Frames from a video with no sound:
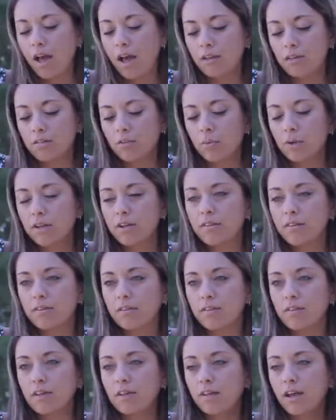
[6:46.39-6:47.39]
And
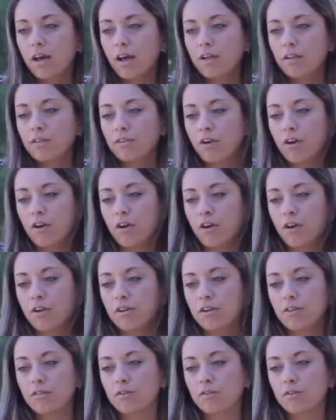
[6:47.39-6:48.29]
sweetest in the gale is heard,